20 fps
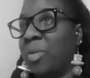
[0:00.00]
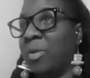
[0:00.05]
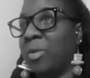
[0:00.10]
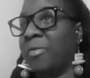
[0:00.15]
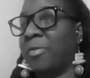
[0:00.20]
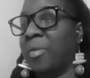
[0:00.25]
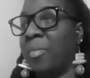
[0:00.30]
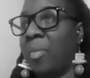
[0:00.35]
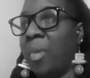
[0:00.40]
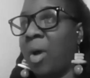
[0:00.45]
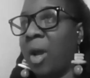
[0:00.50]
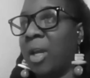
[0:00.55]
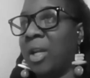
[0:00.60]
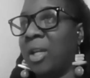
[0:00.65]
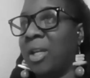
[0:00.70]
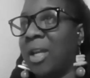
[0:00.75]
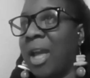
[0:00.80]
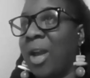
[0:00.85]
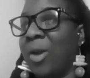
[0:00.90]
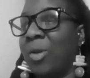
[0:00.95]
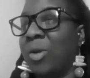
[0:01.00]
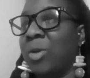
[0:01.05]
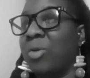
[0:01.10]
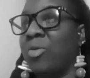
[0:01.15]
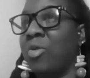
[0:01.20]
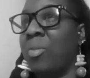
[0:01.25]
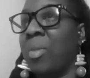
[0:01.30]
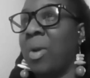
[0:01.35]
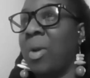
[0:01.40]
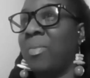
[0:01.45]
Facebook from Martin
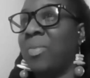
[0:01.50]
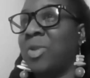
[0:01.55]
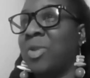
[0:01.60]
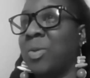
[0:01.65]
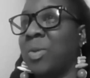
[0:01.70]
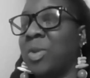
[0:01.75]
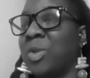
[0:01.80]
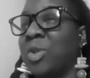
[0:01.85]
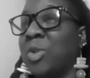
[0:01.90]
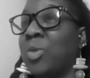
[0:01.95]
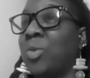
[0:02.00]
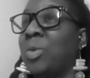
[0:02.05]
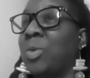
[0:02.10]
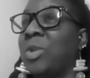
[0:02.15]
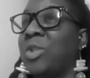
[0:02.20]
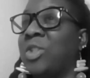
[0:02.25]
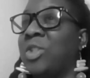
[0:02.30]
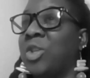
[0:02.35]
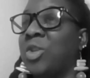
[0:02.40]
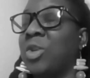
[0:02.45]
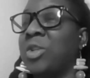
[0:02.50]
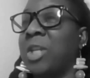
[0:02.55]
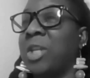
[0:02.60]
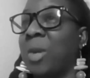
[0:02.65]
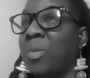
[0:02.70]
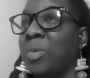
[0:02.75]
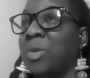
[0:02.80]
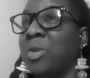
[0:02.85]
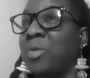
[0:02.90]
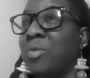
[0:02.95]
Gale, who remembers you at school. He said
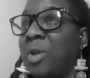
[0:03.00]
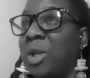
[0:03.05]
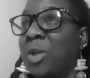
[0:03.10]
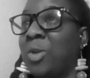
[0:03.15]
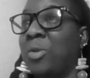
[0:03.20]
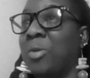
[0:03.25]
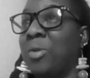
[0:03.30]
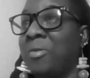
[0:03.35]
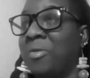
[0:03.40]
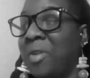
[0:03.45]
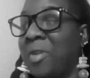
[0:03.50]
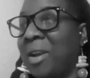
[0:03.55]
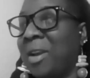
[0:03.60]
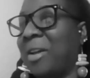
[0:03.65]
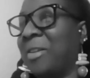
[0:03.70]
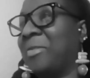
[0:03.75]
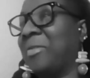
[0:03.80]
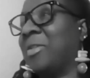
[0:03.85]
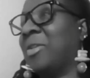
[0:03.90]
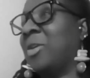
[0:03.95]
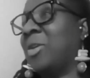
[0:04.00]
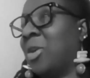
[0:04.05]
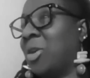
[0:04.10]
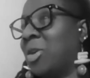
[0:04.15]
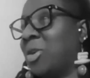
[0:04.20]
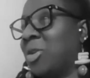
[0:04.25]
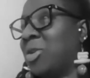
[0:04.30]
your dad was a really good fella.